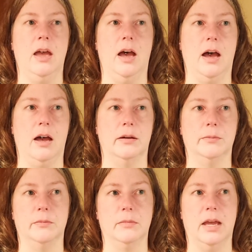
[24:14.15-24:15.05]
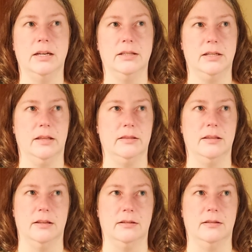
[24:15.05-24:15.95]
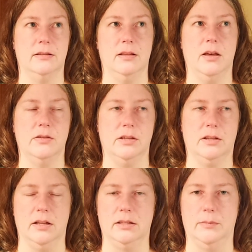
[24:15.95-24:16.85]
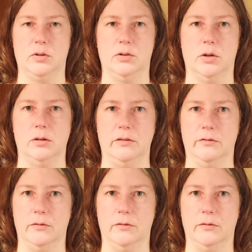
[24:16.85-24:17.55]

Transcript: And it's not that these concepts are totally